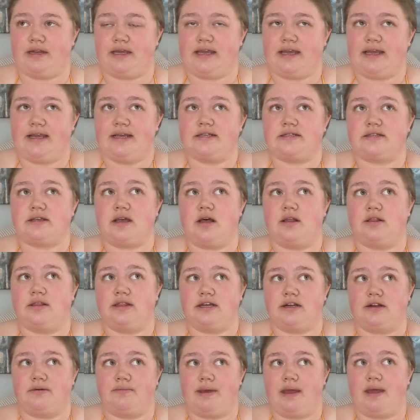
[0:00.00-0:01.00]
is a
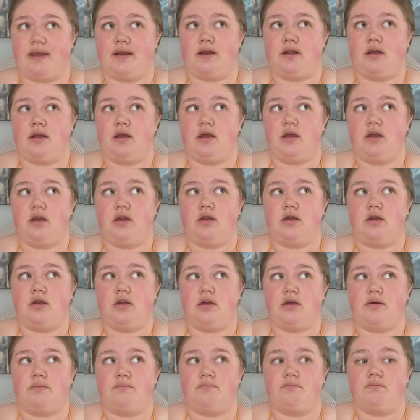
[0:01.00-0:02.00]
little bit
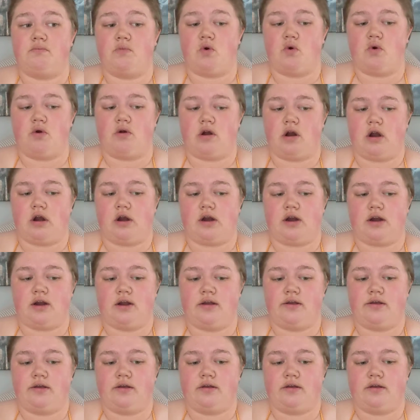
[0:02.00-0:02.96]
more,